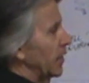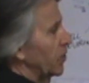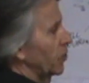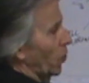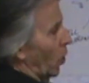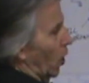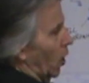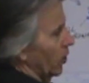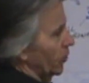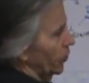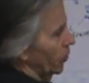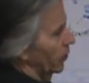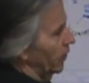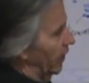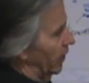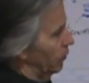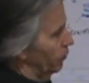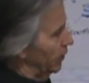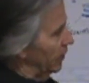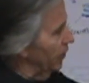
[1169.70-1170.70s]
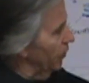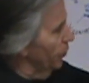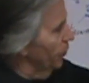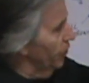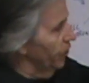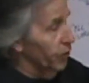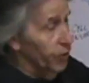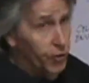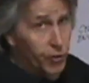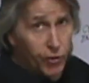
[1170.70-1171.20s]
is also that it
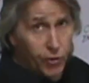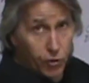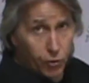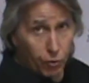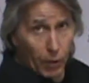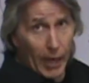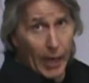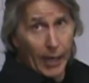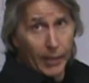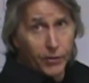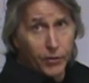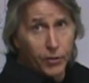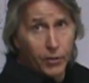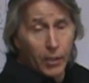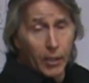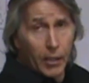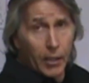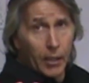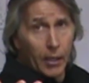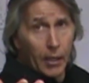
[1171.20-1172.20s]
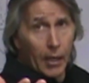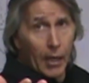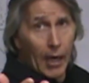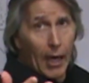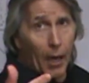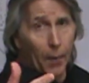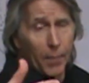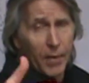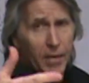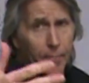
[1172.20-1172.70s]
reduces stress.
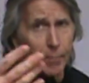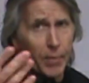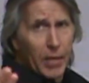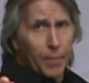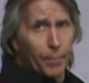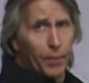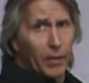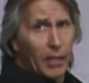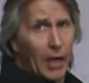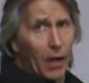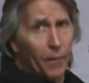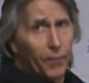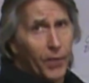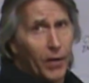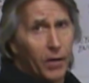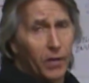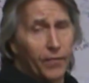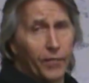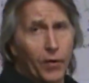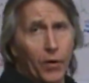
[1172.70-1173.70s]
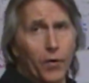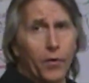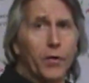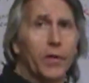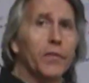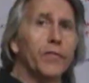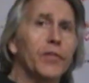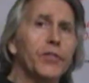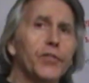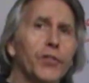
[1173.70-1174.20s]
How many people out there have heard
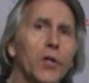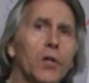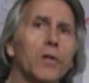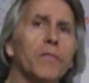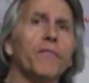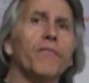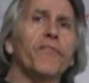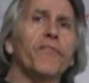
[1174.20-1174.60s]
of the term